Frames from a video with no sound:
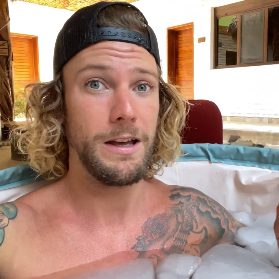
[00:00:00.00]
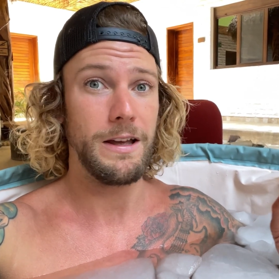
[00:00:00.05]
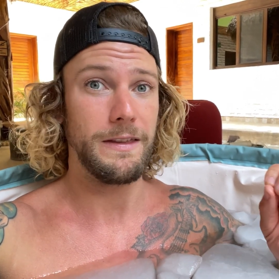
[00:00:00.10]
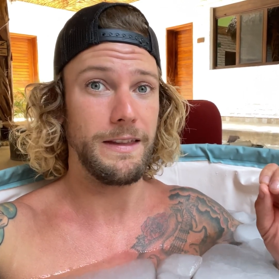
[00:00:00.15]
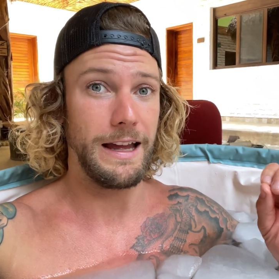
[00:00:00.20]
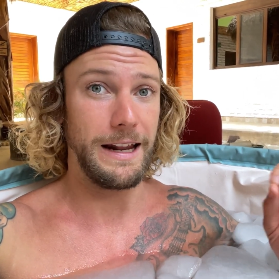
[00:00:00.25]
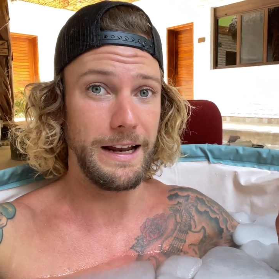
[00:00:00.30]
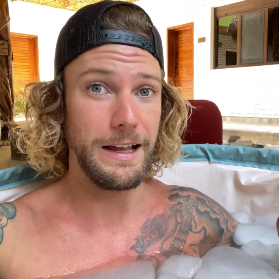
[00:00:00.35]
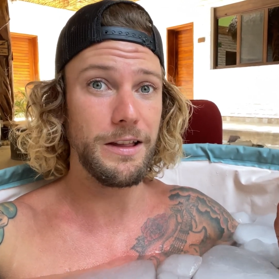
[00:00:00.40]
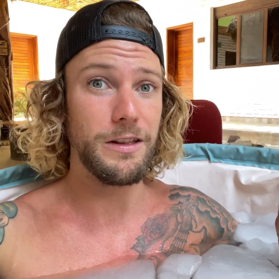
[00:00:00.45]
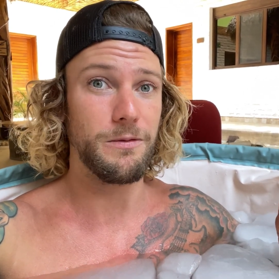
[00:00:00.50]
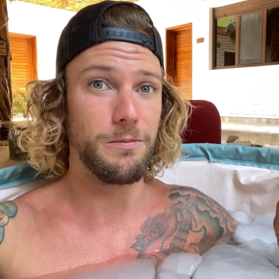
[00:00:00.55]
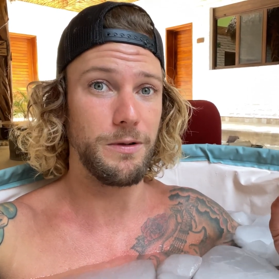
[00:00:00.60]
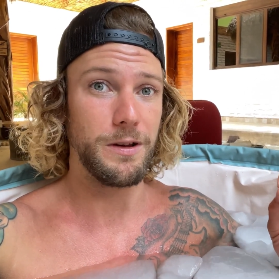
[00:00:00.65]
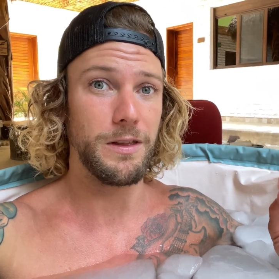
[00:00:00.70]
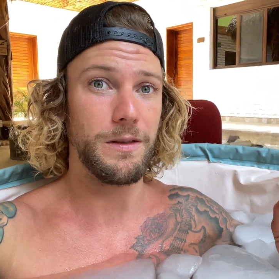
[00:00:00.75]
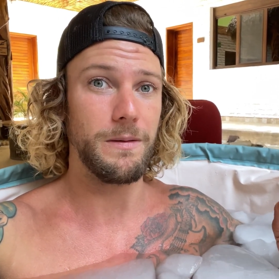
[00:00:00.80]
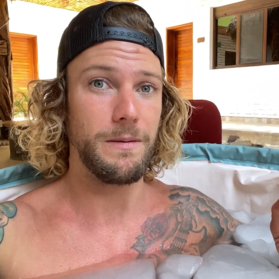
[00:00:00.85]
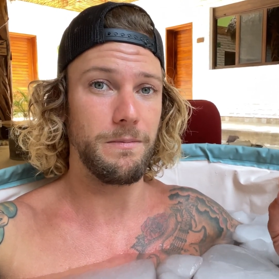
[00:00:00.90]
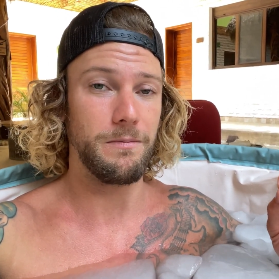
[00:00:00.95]
that is with
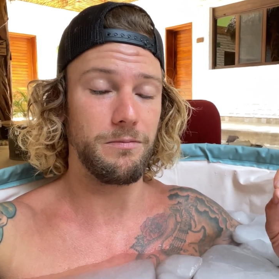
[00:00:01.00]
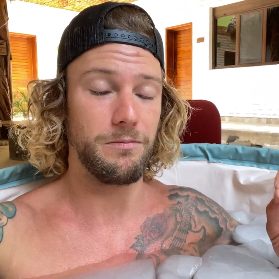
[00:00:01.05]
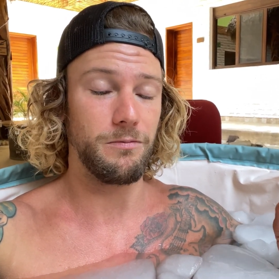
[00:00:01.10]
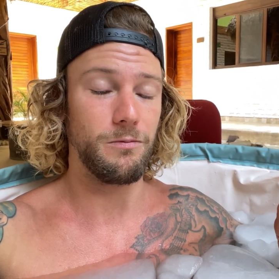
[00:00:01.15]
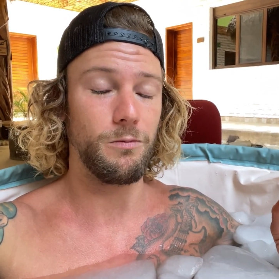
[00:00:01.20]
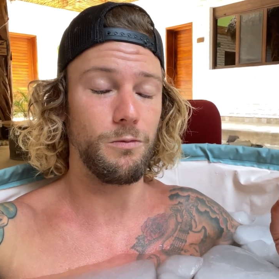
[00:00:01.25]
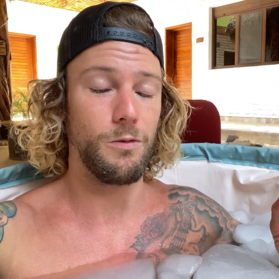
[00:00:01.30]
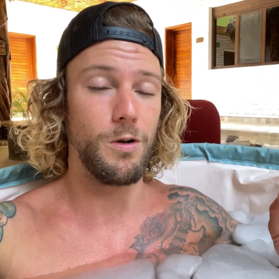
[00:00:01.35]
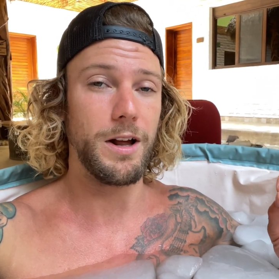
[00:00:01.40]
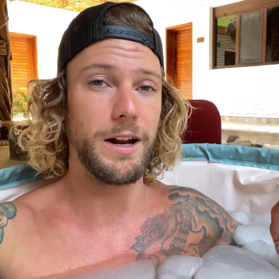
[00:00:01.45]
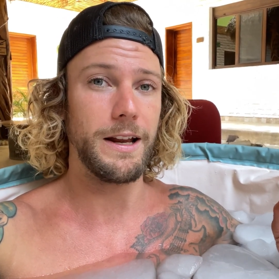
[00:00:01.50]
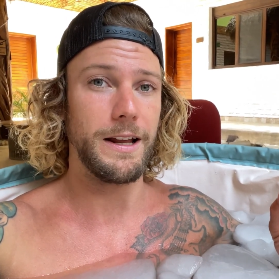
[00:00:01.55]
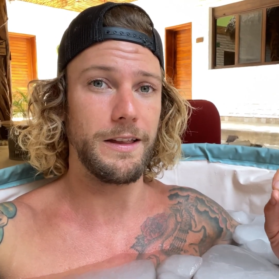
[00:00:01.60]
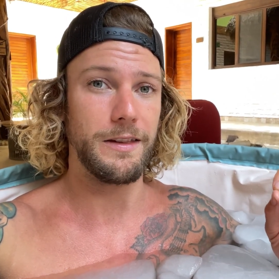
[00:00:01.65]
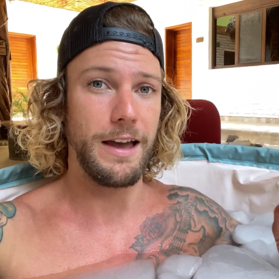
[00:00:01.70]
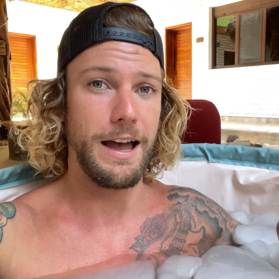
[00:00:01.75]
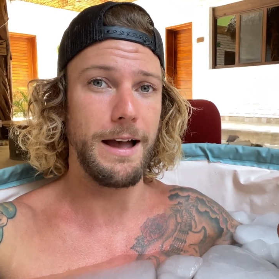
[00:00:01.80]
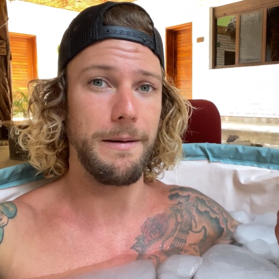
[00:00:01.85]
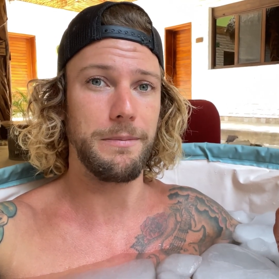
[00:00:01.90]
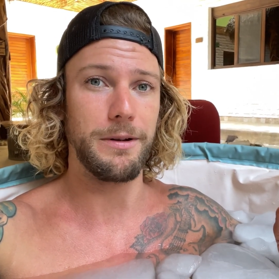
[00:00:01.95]
what is
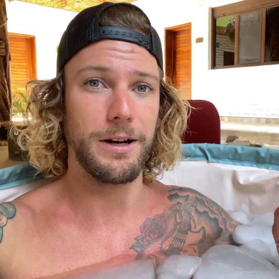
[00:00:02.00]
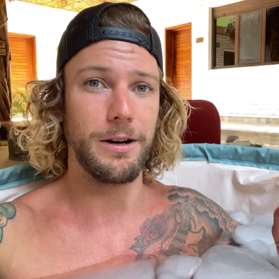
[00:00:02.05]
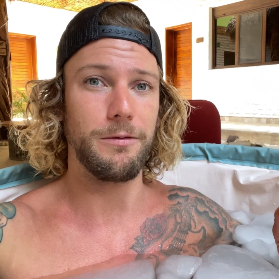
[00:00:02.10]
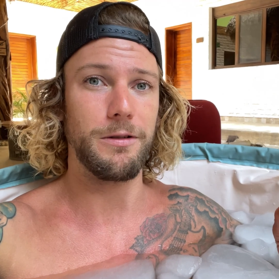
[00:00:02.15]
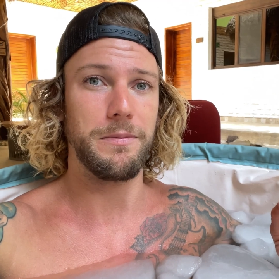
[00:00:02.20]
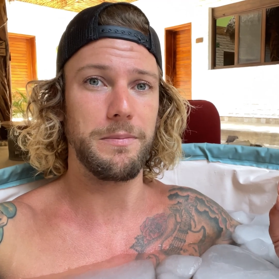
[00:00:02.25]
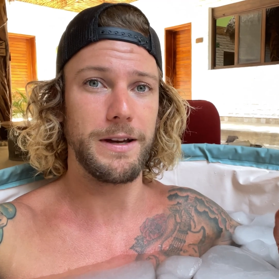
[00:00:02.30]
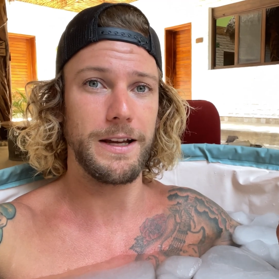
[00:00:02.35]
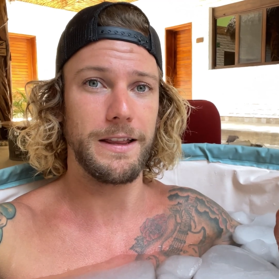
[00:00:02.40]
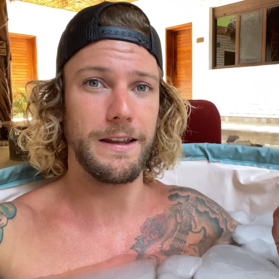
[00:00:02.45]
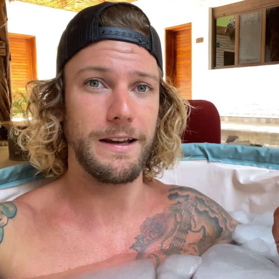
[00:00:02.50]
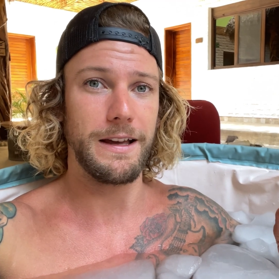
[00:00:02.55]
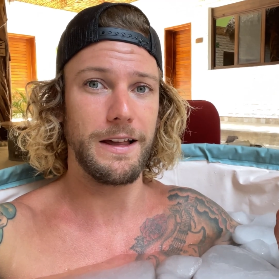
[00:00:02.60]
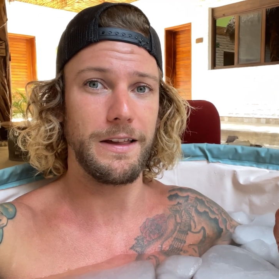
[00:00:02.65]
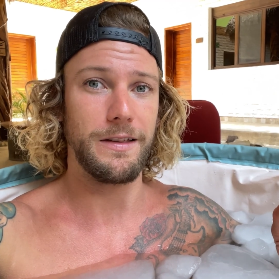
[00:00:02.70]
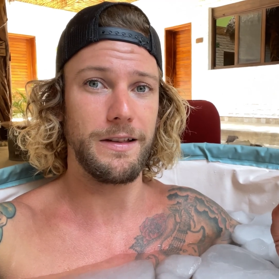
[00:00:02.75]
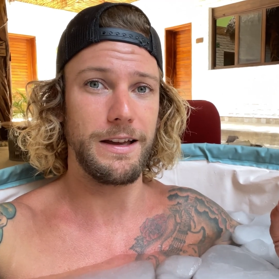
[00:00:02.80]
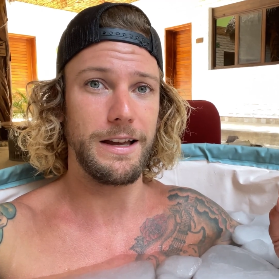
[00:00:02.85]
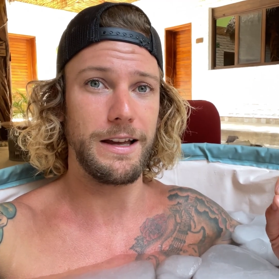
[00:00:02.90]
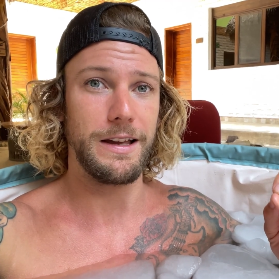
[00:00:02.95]
happening with
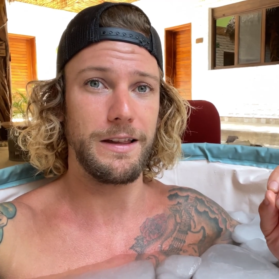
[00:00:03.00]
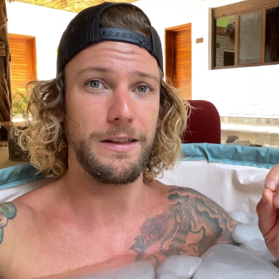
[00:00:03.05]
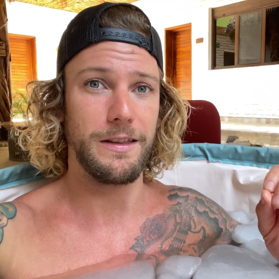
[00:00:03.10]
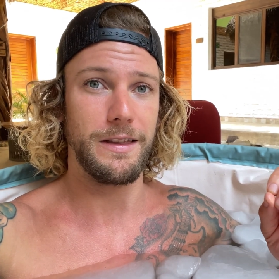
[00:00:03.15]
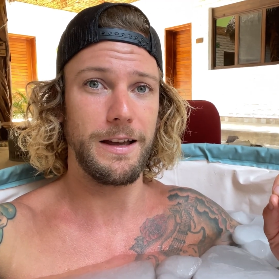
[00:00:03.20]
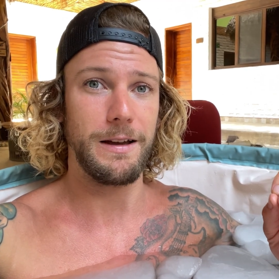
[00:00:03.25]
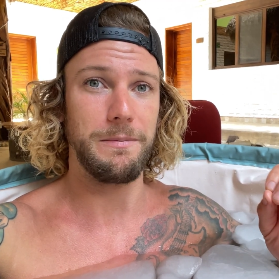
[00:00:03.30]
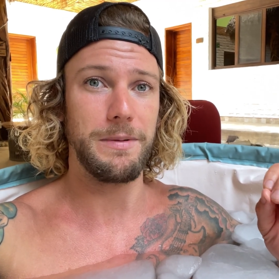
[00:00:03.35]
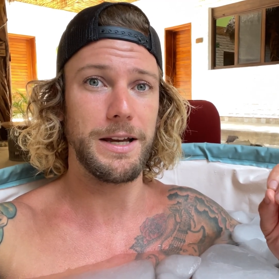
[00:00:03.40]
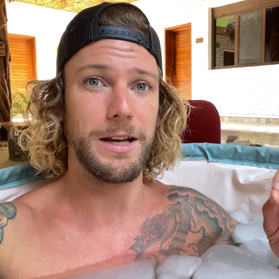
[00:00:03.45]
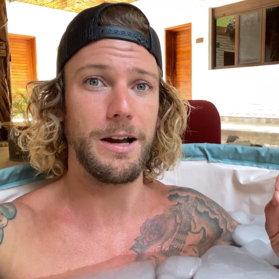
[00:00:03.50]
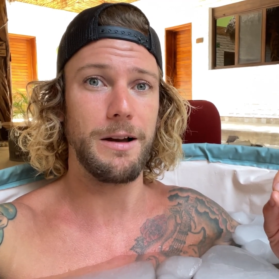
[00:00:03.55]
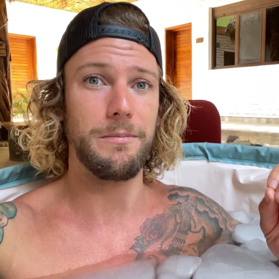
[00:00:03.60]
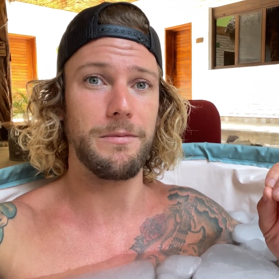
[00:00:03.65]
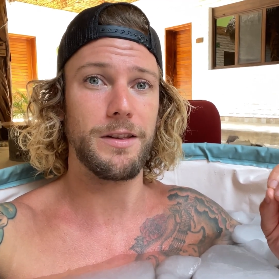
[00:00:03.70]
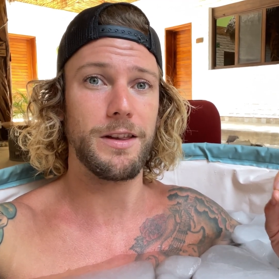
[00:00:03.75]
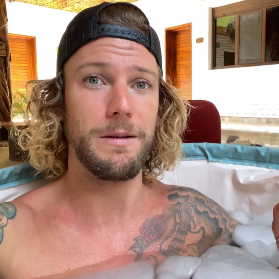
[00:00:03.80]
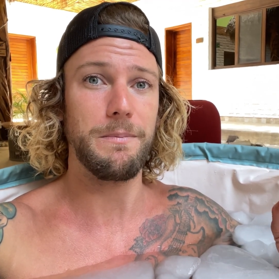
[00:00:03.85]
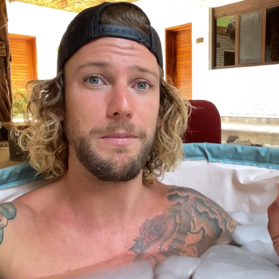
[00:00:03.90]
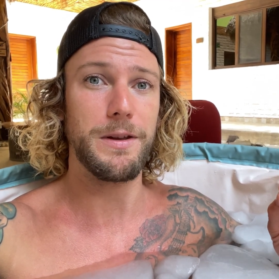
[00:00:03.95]
PTSD, is they become
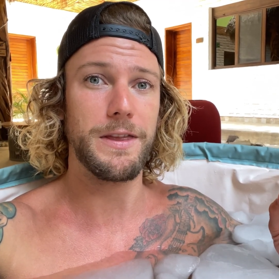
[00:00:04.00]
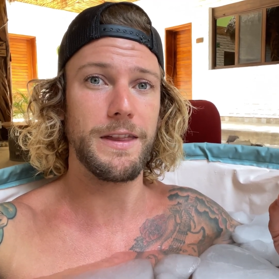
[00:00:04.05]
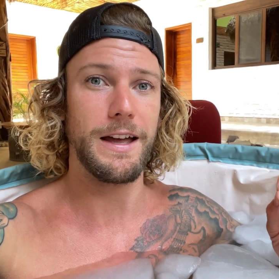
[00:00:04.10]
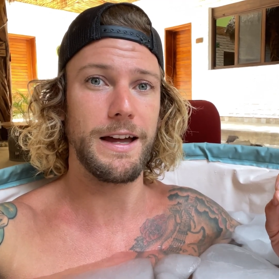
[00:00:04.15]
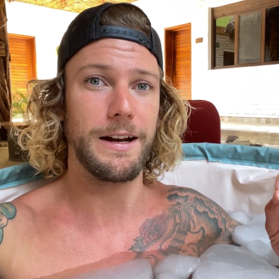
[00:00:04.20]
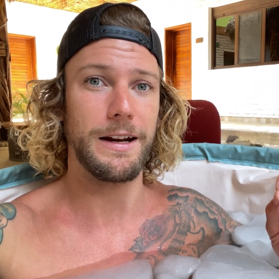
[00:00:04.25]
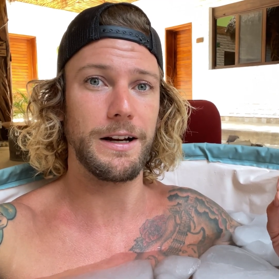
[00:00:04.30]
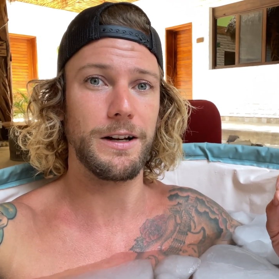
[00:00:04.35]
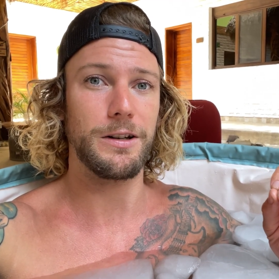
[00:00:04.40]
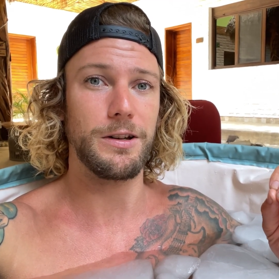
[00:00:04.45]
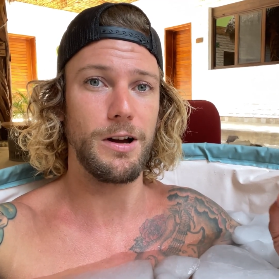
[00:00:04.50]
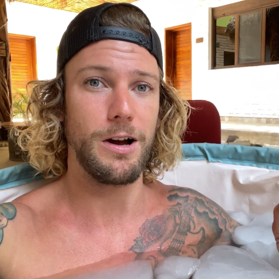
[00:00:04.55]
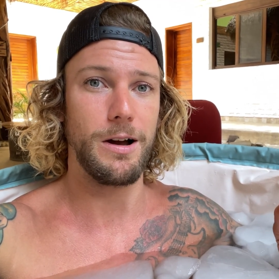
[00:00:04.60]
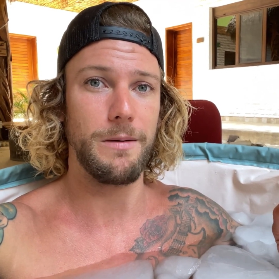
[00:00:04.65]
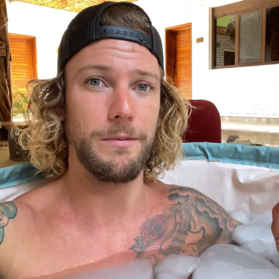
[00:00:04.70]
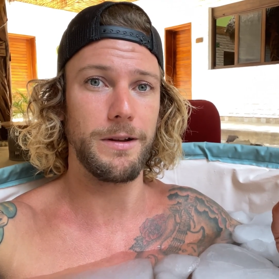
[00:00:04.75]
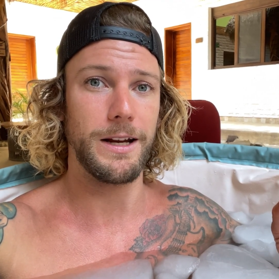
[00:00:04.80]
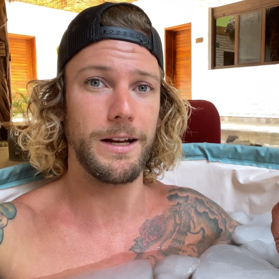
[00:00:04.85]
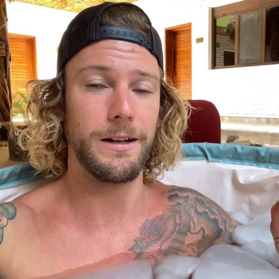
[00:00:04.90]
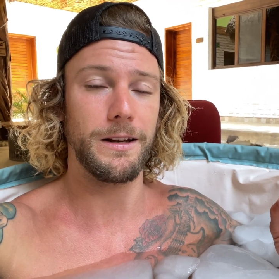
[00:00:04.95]
sympathetic
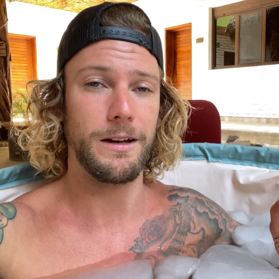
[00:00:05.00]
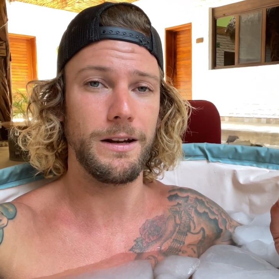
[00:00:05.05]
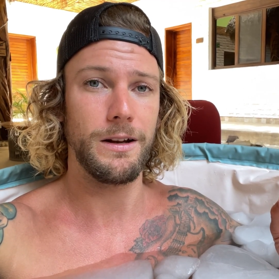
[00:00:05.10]
dominant,